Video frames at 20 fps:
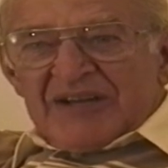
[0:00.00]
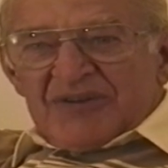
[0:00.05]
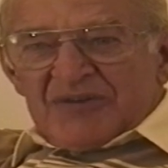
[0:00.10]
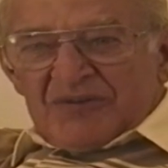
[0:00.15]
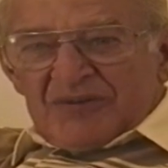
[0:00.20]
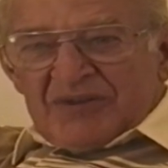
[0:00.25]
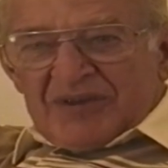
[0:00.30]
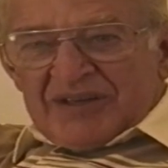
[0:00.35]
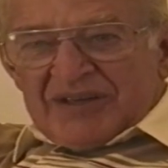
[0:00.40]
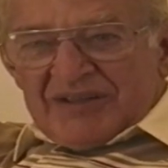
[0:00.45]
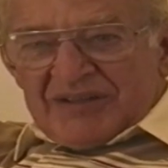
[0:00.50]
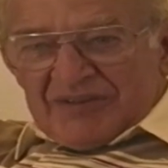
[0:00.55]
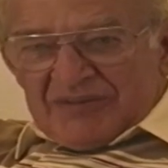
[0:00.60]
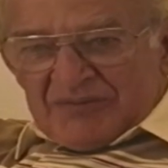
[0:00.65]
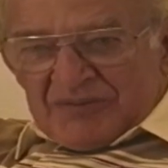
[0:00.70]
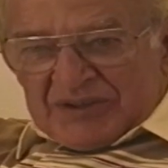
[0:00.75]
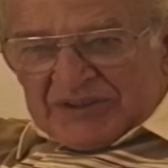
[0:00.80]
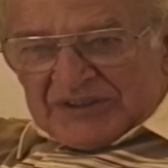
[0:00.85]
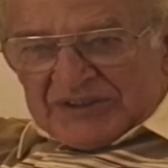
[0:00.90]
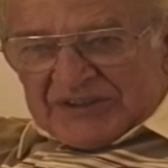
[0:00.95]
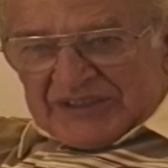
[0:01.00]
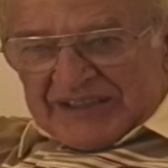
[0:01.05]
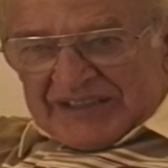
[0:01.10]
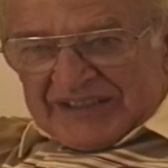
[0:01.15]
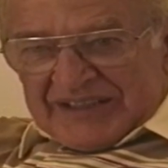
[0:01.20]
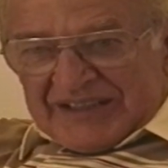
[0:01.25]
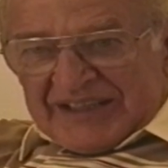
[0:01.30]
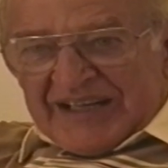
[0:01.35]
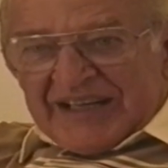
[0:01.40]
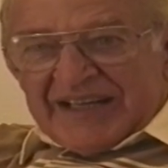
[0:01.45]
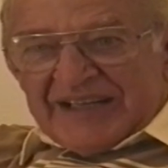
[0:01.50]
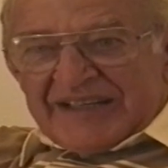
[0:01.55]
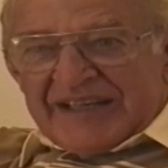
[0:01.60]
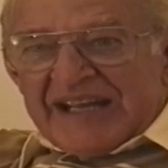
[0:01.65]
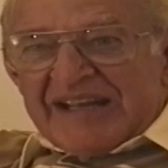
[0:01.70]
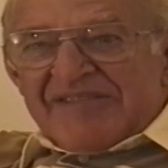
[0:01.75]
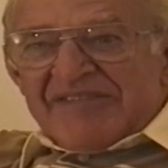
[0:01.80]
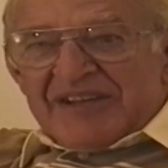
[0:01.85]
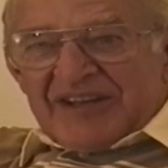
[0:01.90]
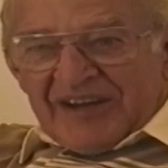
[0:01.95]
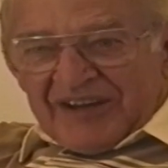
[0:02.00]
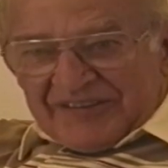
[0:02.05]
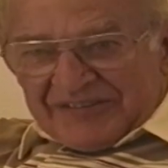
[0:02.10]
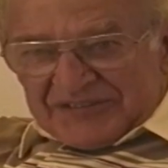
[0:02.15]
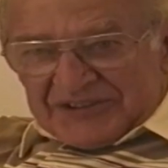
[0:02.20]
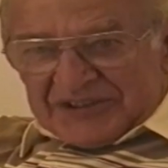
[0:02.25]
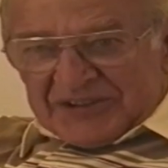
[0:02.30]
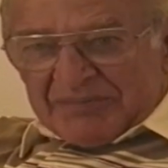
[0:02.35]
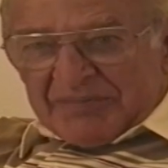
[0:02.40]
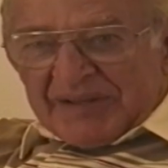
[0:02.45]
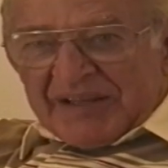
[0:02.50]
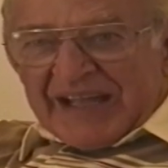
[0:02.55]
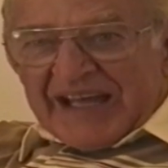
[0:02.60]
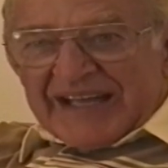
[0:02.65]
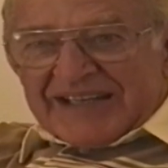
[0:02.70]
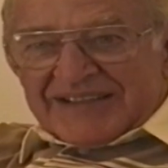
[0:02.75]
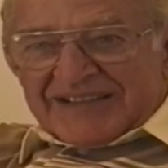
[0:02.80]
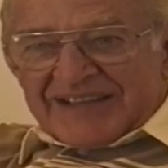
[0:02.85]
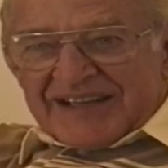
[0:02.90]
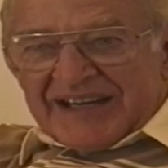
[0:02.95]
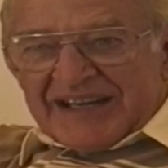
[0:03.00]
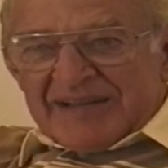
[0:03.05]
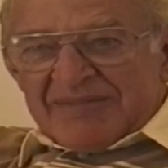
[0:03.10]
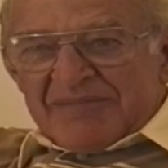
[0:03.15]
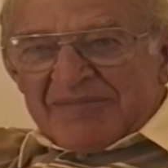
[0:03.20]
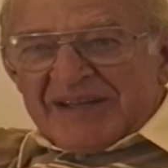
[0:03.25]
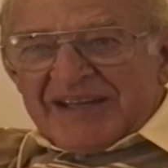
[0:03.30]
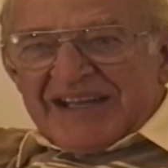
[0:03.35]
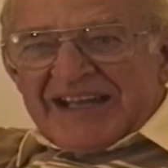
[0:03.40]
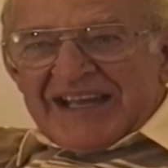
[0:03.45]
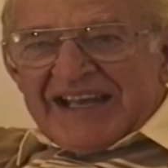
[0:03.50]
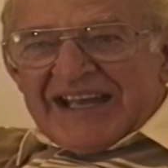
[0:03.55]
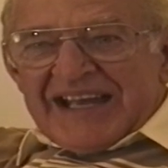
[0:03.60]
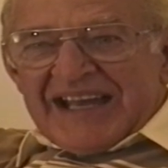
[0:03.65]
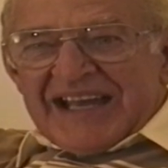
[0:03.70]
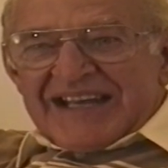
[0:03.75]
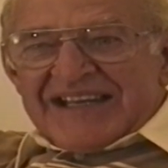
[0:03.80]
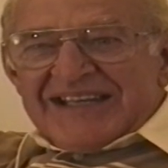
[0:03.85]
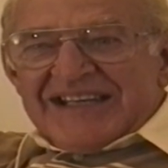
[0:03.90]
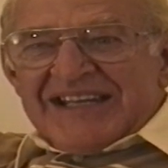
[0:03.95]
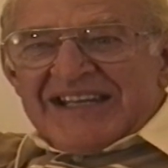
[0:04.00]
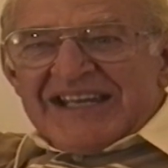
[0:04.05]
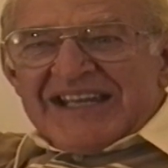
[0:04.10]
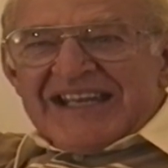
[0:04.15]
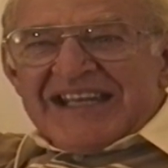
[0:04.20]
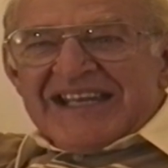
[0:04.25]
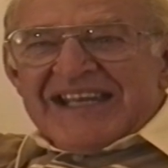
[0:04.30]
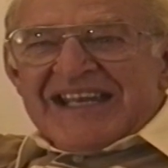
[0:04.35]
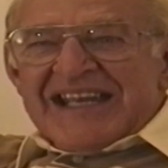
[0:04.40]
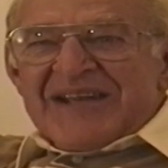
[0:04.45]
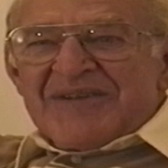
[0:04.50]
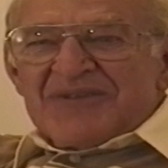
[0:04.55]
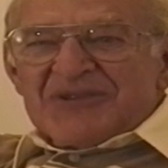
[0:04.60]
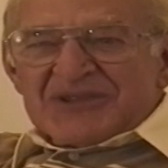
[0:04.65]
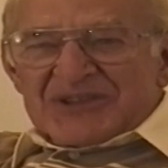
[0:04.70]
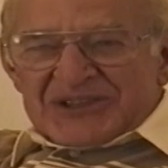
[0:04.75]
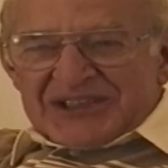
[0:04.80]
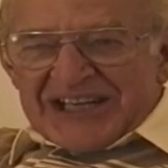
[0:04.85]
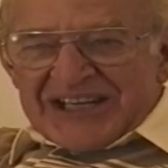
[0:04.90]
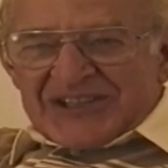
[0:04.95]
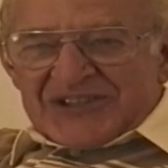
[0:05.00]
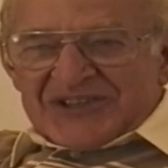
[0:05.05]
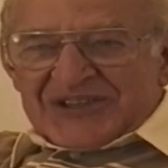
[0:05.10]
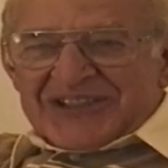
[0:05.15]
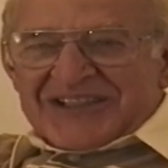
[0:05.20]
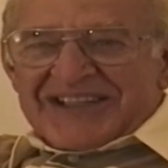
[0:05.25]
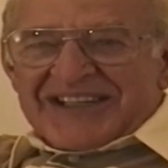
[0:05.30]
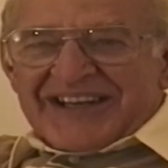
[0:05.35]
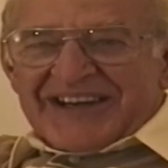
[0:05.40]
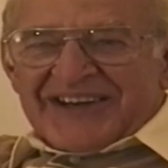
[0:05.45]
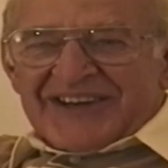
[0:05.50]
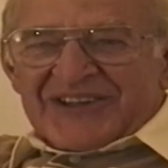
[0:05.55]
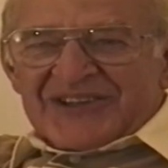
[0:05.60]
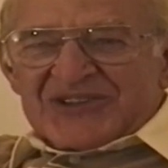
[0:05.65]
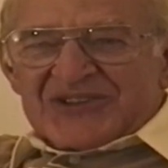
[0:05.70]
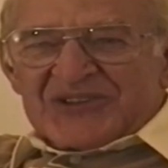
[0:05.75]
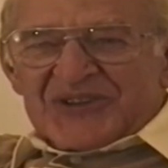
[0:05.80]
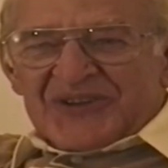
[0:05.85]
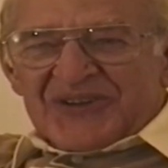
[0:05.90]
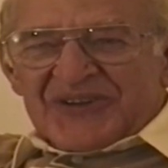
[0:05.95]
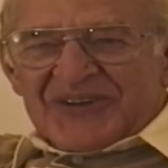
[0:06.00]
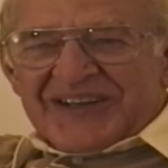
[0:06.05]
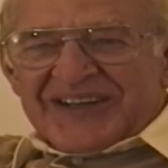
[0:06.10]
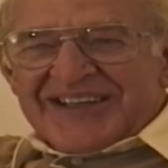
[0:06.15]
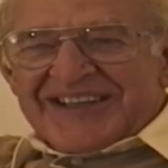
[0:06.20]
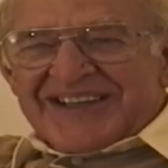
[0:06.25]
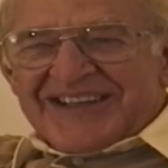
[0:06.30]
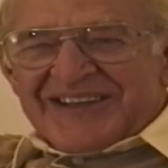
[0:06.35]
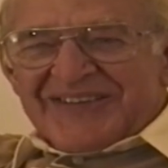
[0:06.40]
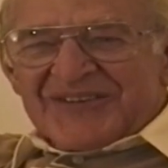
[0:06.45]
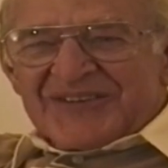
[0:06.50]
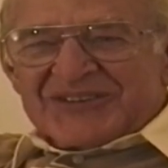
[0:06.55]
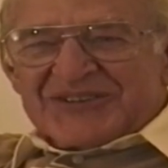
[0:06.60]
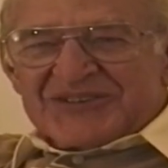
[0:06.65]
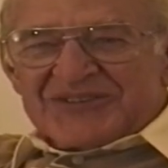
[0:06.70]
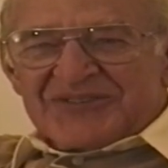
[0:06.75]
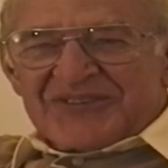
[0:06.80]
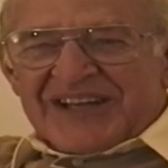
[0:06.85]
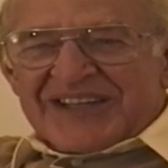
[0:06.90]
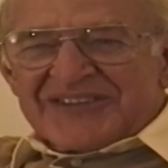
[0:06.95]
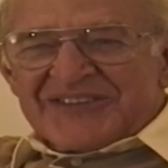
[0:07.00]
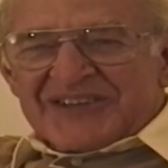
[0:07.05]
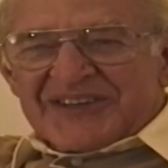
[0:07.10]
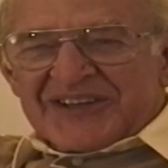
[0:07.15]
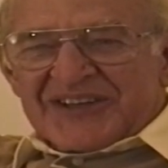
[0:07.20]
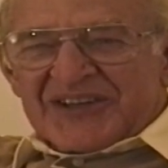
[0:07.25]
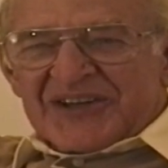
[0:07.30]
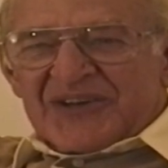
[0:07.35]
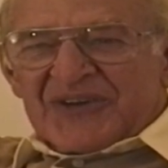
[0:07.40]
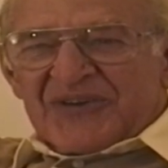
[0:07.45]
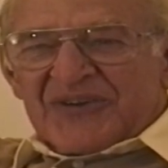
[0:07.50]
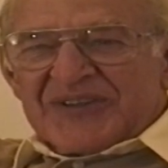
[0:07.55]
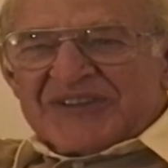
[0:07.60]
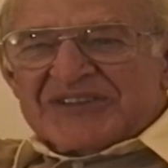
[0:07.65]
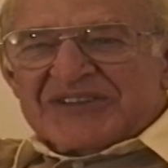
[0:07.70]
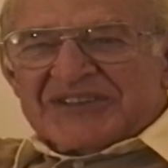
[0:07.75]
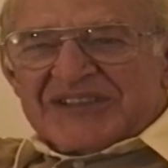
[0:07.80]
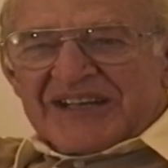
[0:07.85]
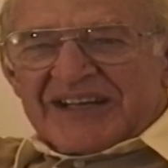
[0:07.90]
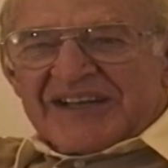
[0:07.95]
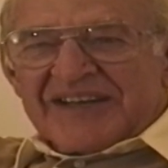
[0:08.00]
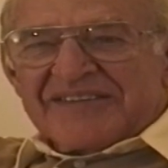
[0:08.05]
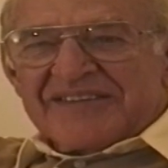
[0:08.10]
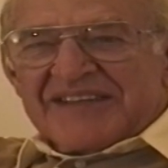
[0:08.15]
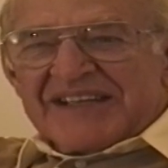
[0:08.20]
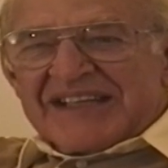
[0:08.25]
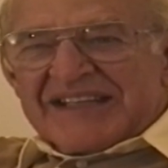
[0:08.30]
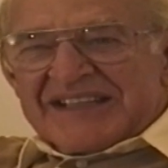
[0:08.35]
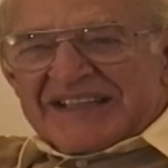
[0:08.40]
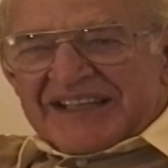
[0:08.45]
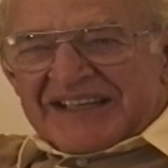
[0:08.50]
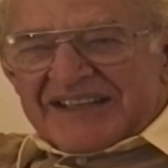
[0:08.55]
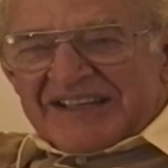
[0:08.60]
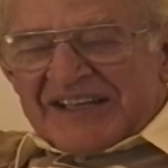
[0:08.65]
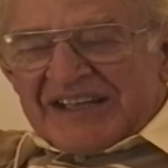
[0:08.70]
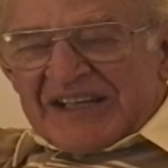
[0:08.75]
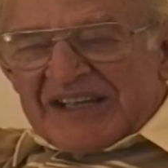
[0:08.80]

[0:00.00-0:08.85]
was a Navy officer by that time, and he was stationed there. And so it was rather a coincidental thing that